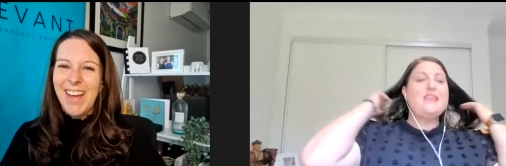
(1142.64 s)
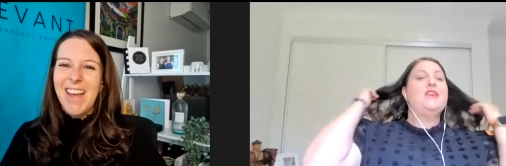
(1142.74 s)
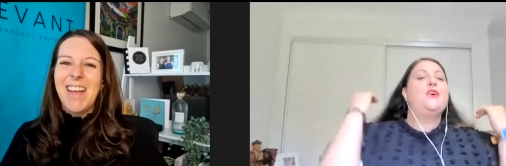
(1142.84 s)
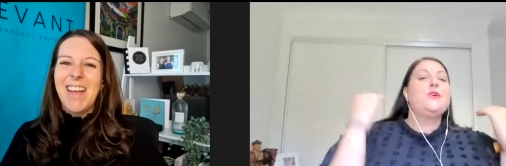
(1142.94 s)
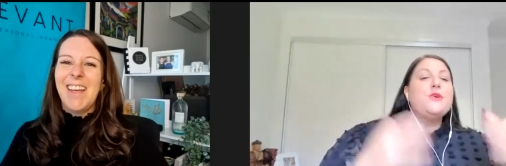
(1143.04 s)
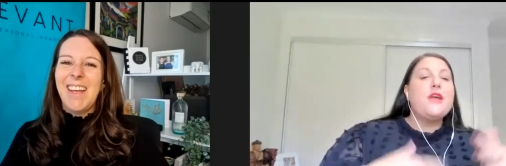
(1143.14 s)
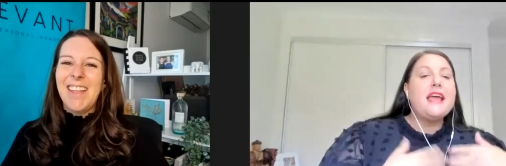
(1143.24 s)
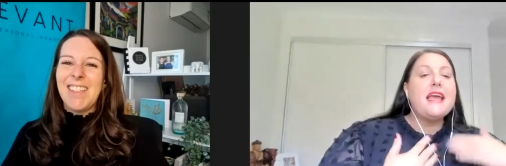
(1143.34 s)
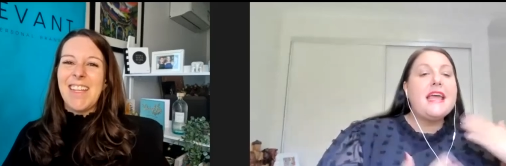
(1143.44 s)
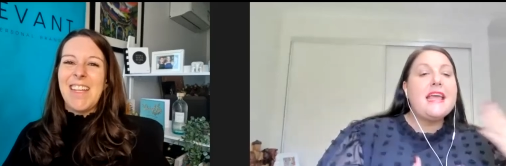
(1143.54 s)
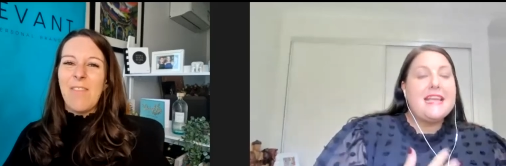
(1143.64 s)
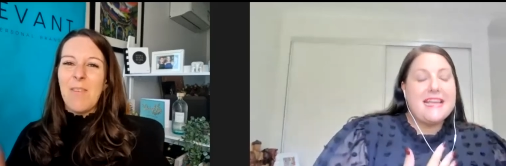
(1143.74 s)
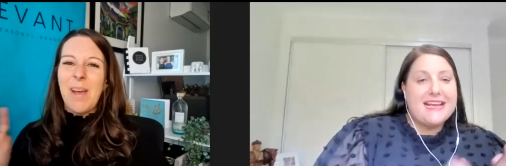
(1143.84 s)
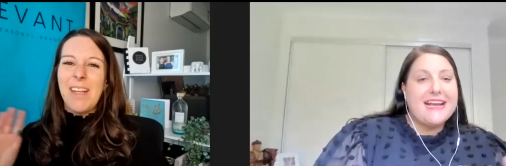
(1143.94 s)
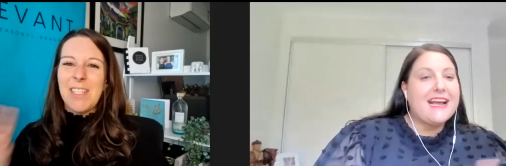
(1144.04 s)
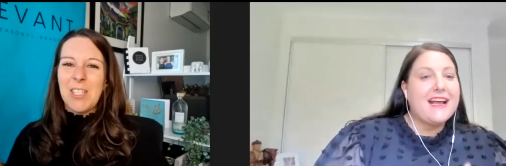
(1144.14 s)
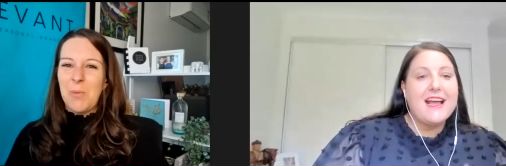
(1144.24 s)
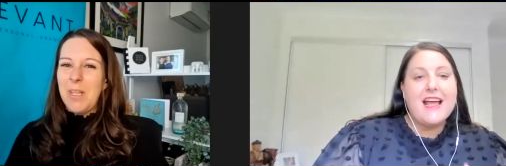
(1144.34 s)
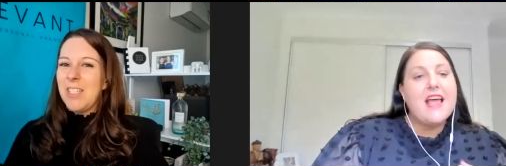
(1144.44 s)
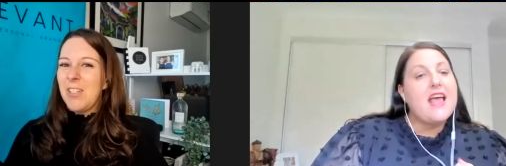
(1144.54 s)
Speaker 1: you know It's like never mind the
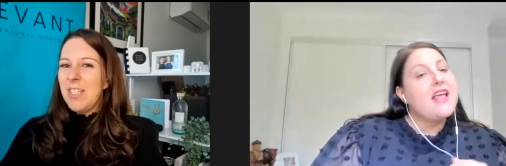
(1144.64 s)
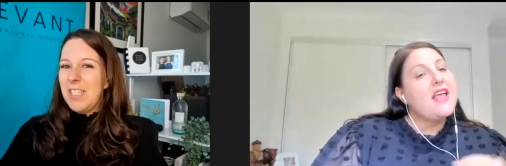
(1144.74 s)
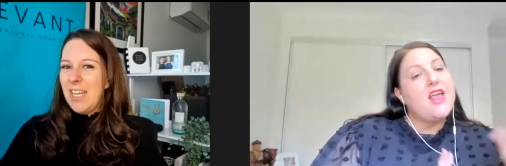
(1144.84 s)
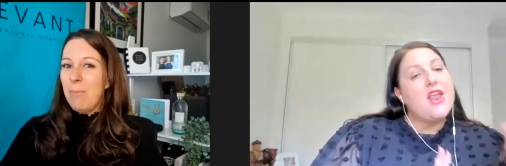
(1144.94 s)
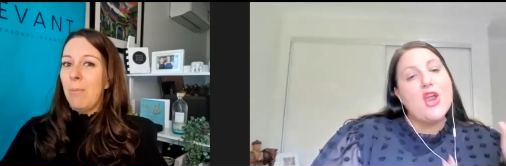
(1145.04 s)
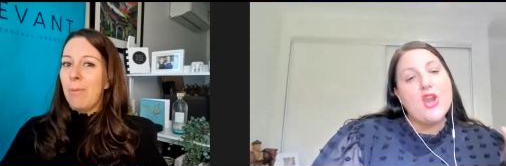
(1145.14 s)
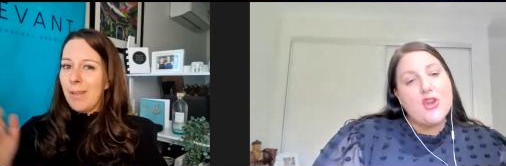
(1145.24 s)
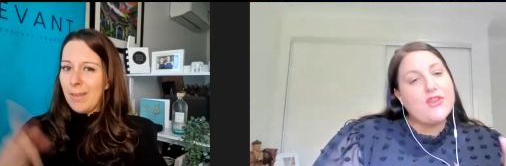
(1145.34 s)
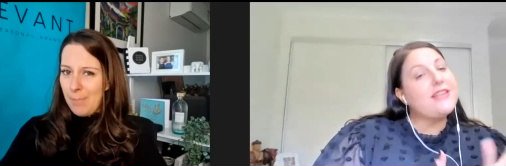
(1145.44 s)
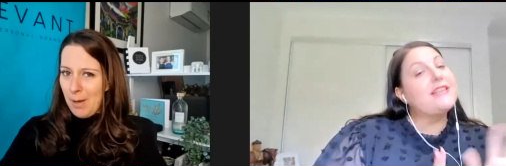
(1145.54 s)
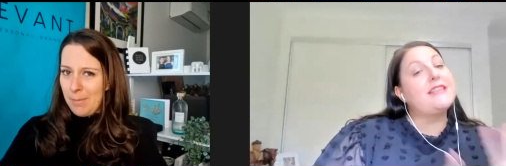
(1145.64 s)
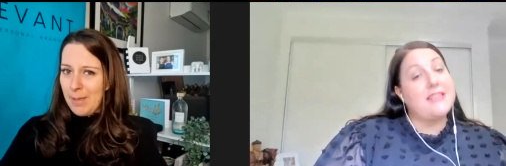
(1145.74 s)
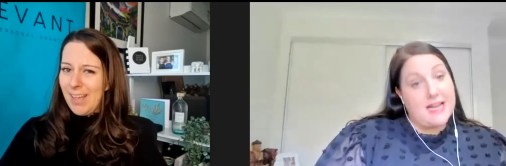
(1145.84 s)
sweets on the table, bring the puppy.